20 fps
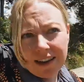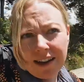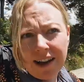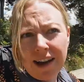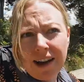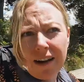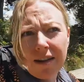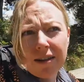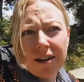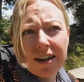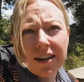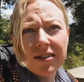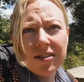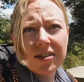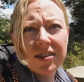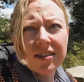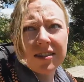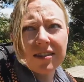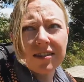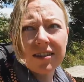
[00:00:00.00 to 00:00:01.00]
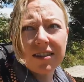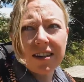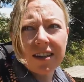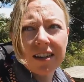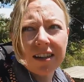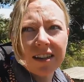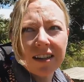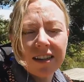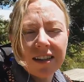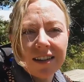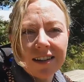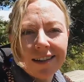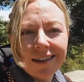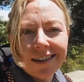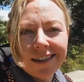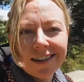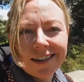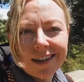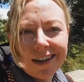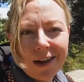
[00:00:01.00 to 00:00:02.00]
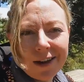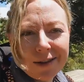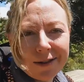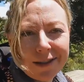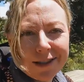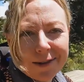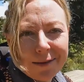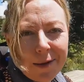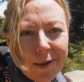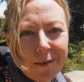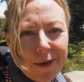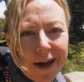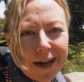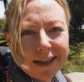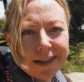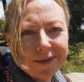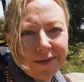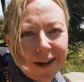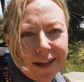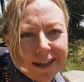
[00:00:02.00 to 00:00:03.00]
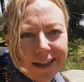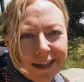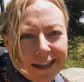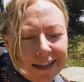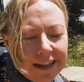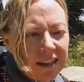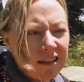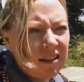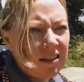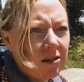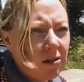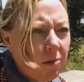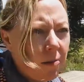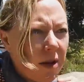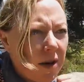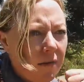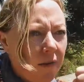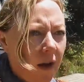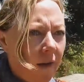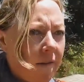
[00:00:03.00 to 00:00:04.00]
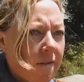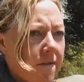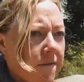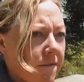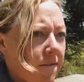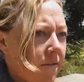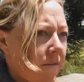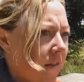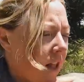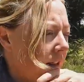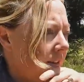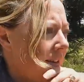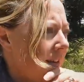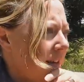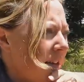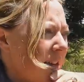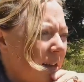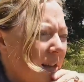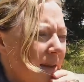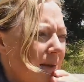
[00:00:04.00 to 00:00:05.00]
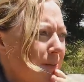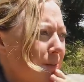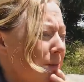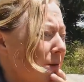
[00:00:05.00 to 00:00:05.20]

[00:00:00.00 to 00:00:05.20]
now I just, now the rest of my body's finally getting a little bit of a, a